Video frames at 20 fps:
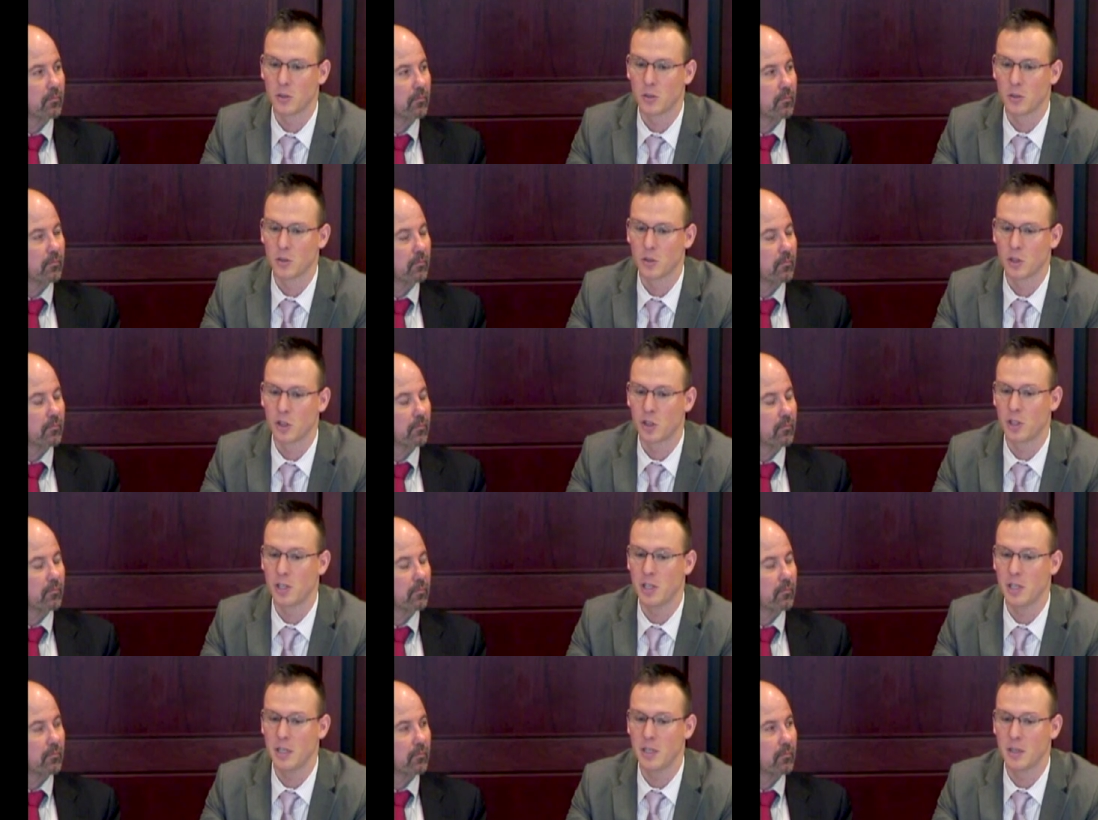
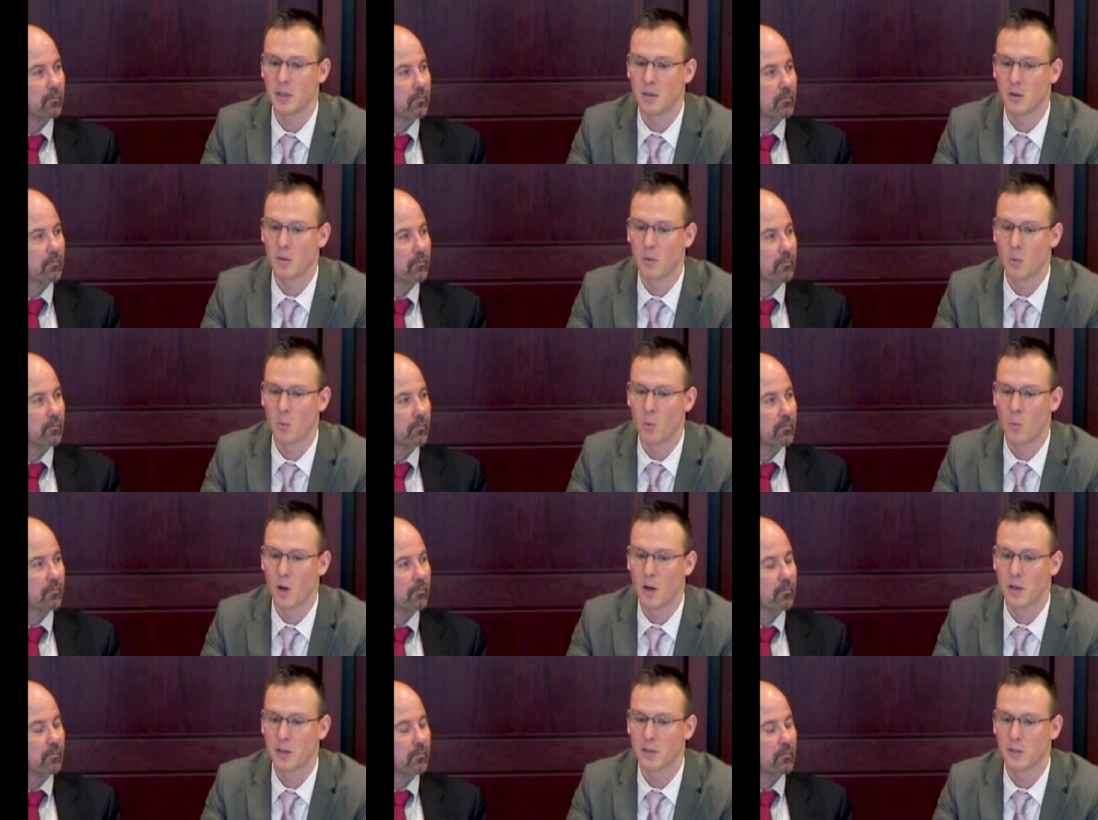Speaker 1: She
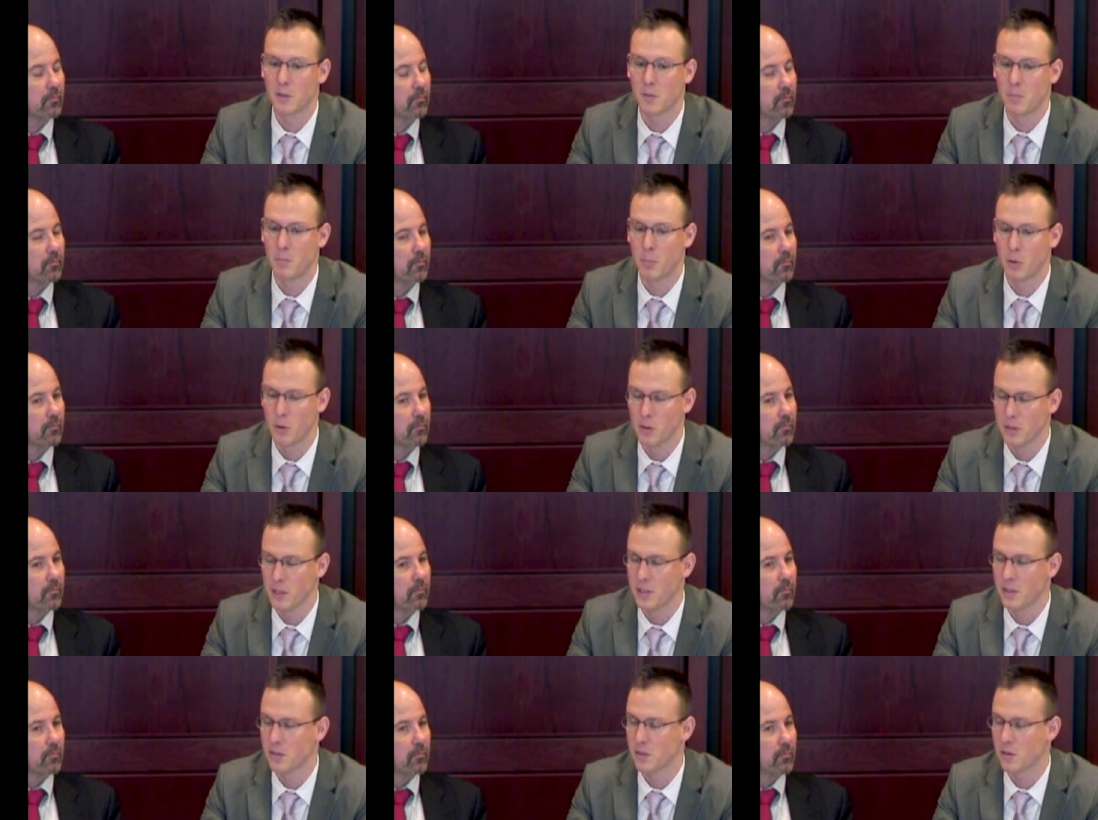was bullied and